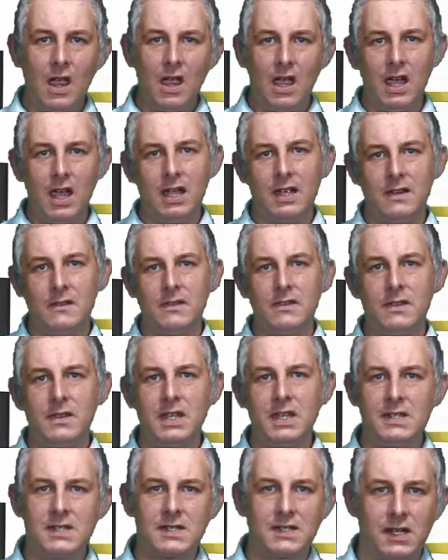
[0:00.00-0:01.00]
In
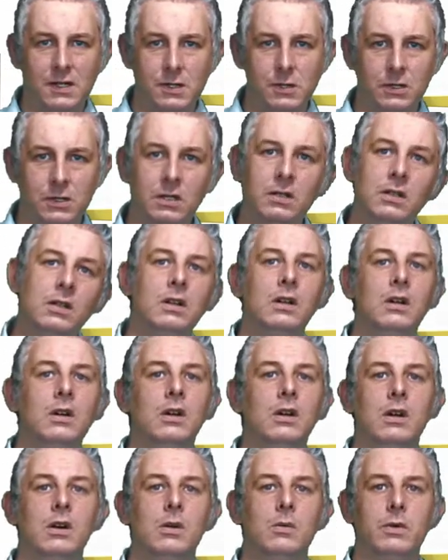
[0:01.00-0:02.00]
this session,
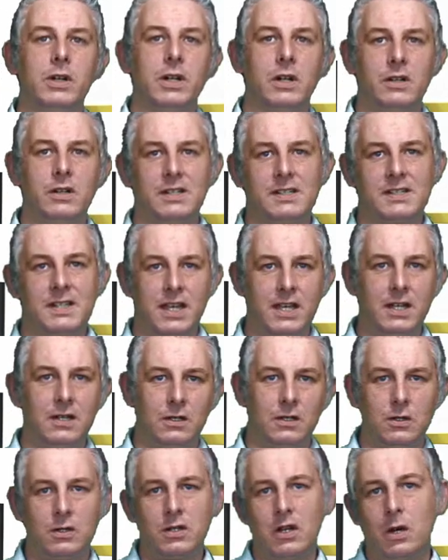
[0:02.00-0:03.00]
we're going to take a
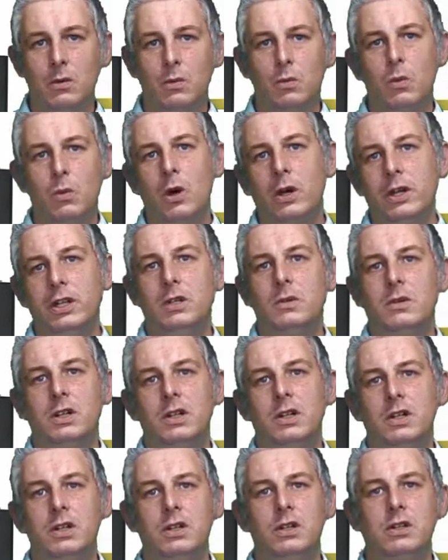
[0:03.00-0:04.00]
look at what you can